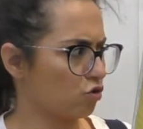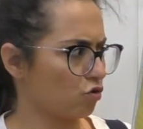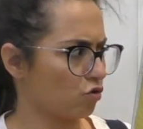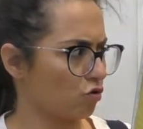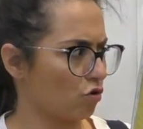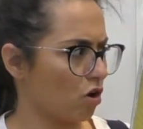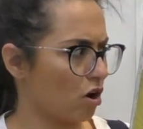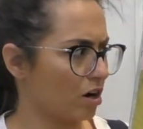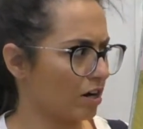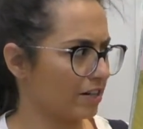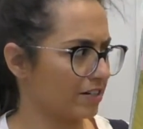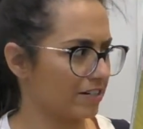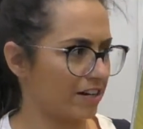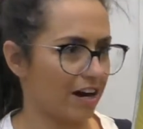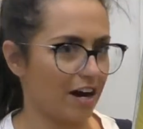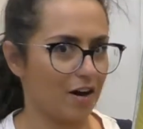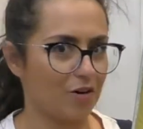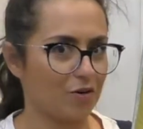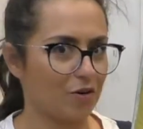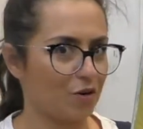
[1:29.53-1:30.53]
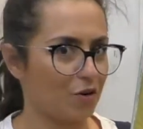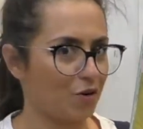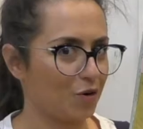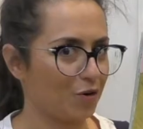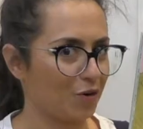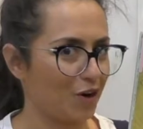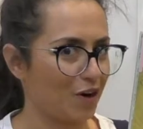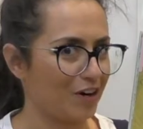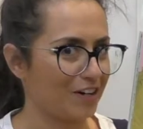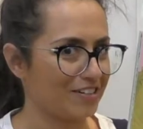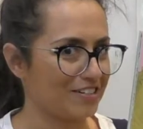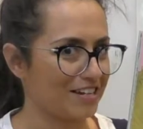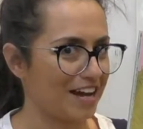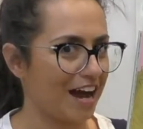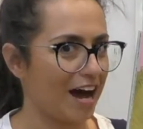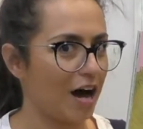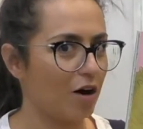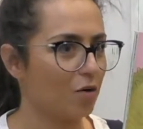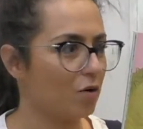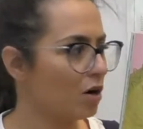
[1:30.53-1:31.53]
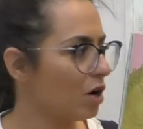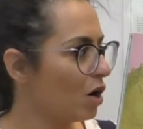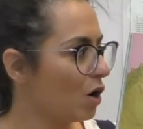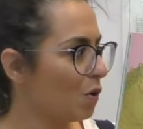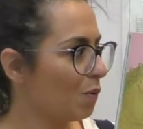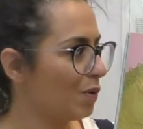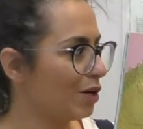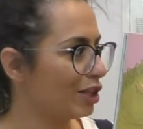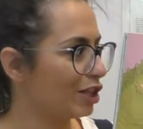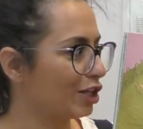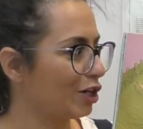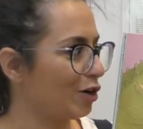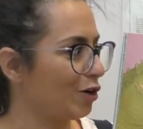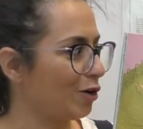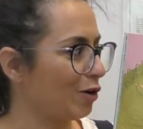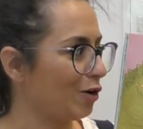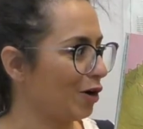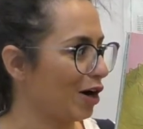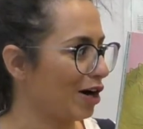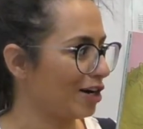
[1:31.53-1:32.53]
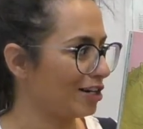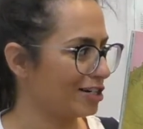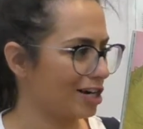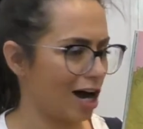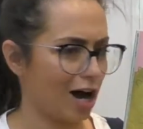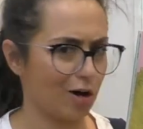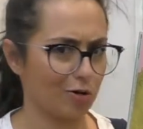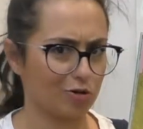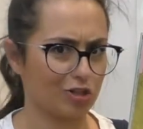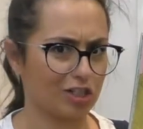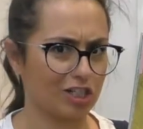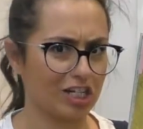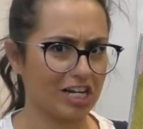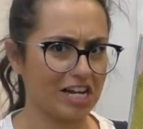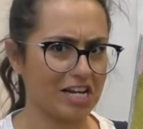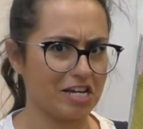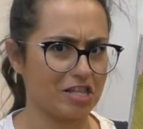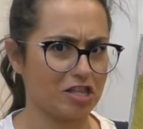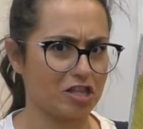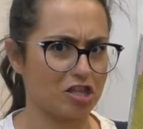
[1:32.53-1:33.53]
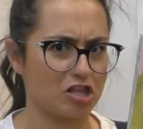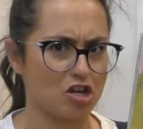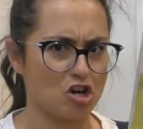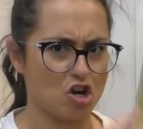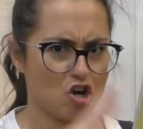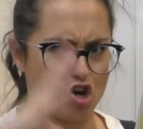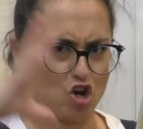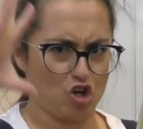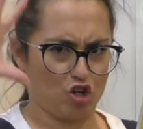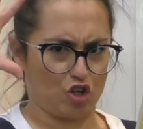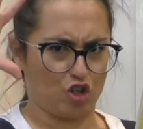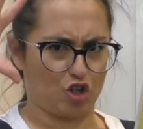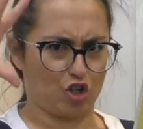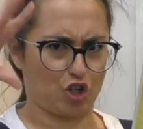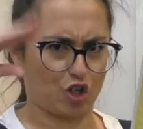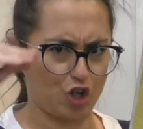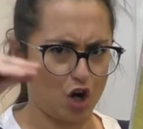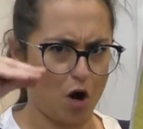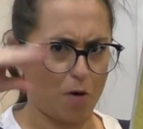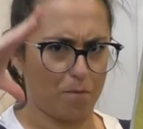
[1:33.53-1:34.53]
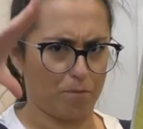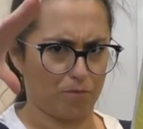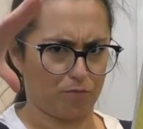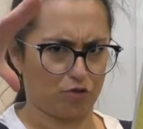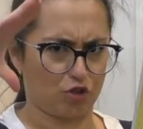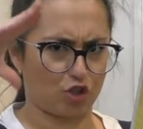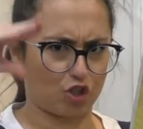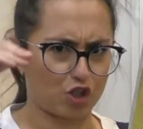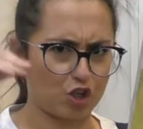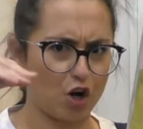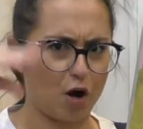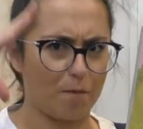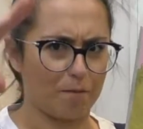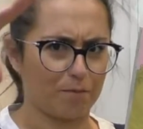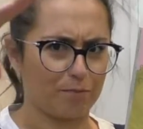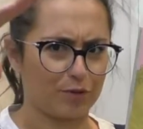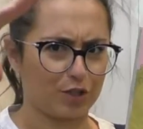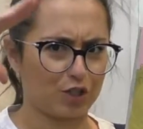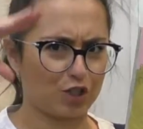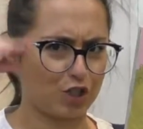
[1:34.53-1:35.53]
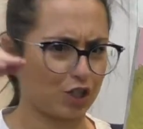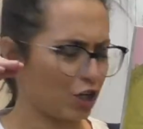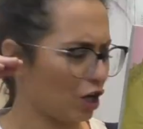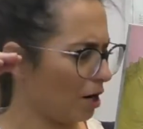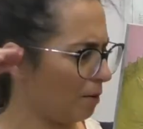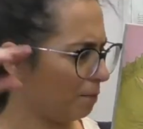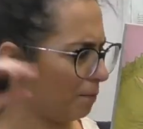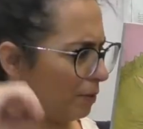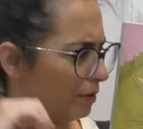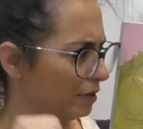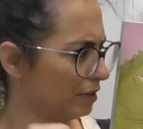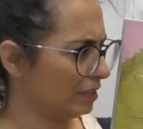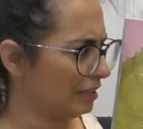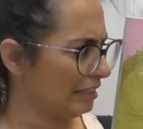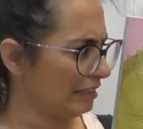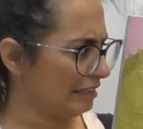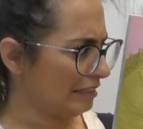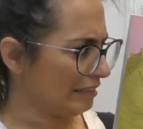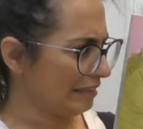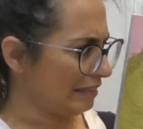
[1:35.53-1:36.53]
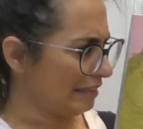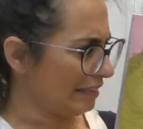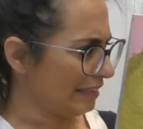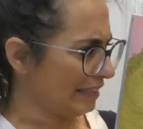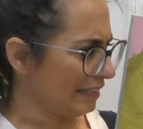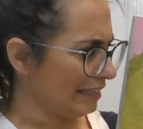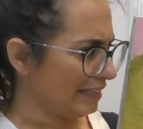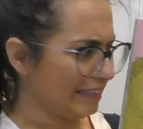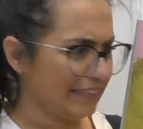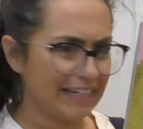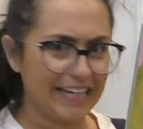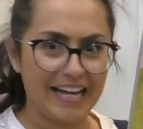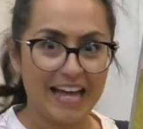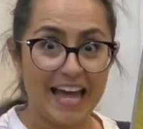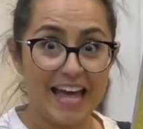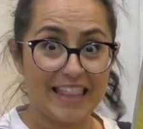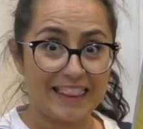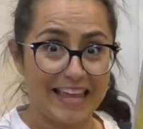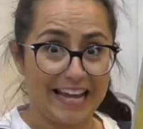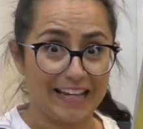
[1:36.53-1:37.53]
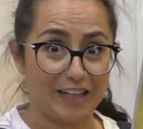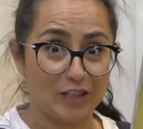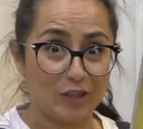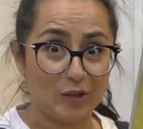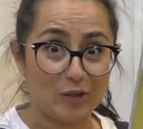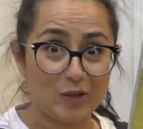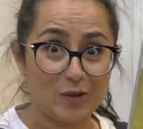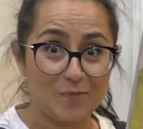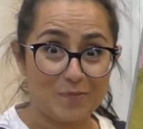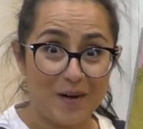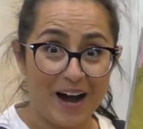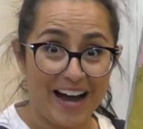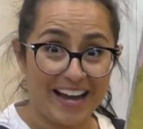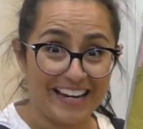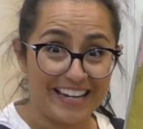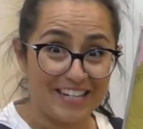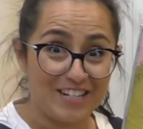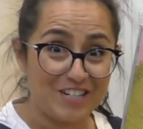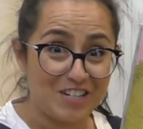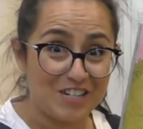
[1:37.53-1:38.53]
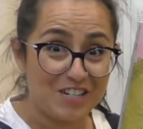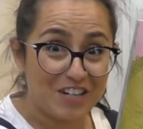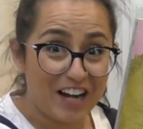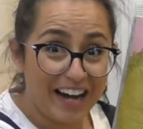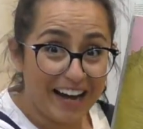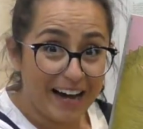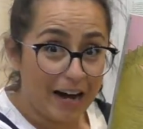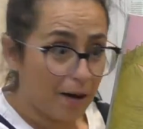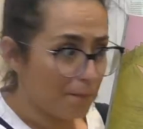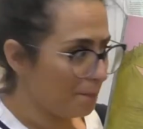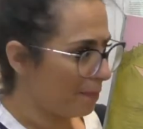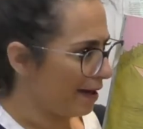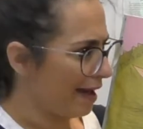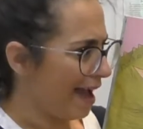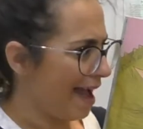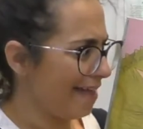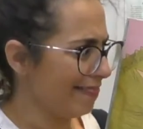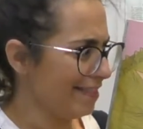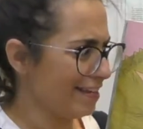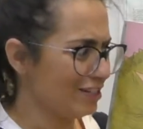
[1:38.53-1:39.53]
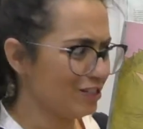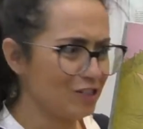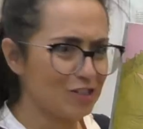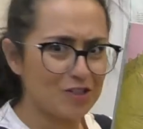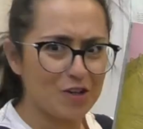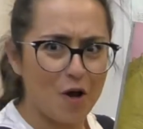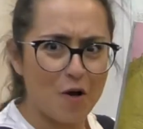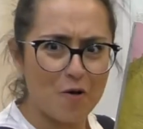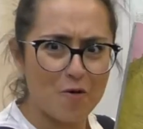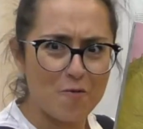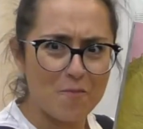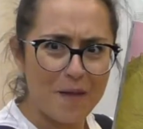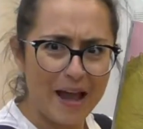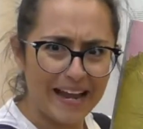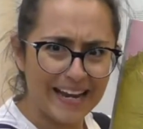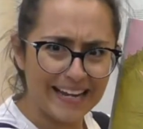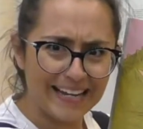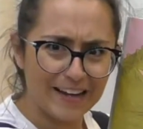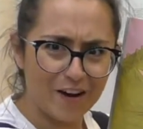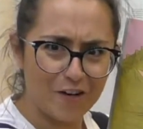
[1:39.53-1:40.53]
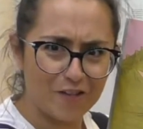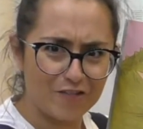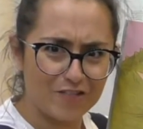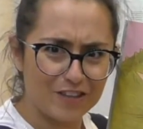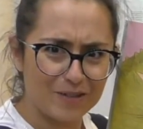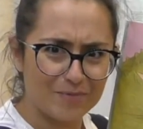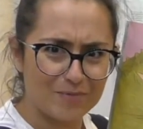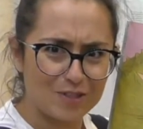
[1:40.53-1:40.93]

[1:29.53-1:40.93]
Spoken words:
Crocodile, crocodile with crocodile teeth. Chomp, chomp, chomp. Oh, they look mighty sharp, and there's so many of them